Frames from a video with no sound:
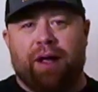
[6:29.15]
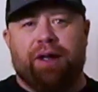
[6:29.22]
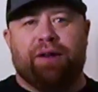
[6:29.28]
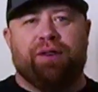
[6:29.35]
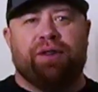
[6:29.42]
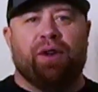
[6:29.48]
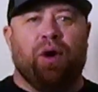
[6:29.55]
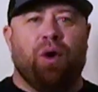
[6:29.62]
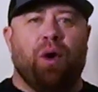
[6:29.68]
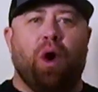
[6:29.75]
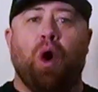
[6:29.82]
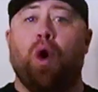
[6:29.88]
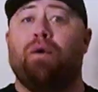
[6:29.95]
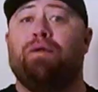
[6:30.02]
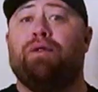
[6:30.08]
So
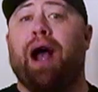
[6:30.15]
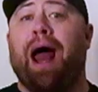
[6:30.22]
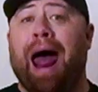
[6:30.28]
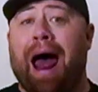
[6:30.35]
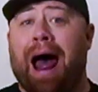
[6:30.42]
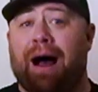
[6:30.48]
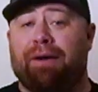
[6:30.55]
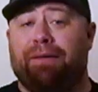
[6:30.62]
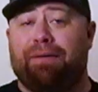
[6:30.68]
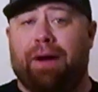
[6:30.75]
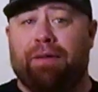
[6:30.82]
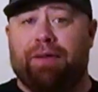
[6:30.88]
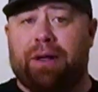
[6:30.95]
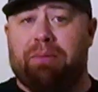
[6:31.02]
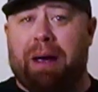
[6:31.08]
over half
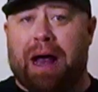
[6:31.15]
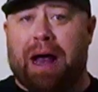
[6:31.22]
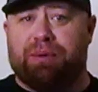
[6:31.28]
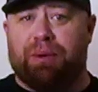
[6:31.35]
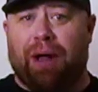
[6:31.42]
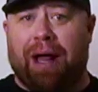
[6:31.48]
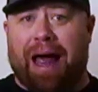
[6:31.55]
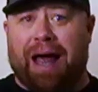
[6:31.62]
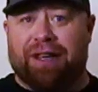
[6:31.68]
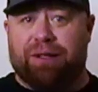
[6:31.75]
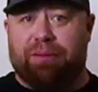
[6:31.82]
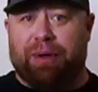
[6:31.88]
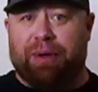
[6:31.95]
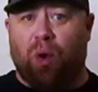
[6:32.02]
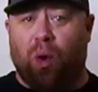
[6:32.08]
of the mash bill has
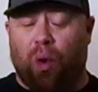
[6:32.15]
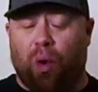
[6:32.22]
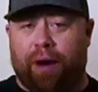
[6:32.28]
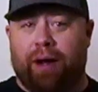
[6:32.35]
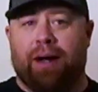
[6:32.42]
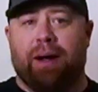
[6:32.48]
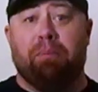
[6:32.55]
to be corn.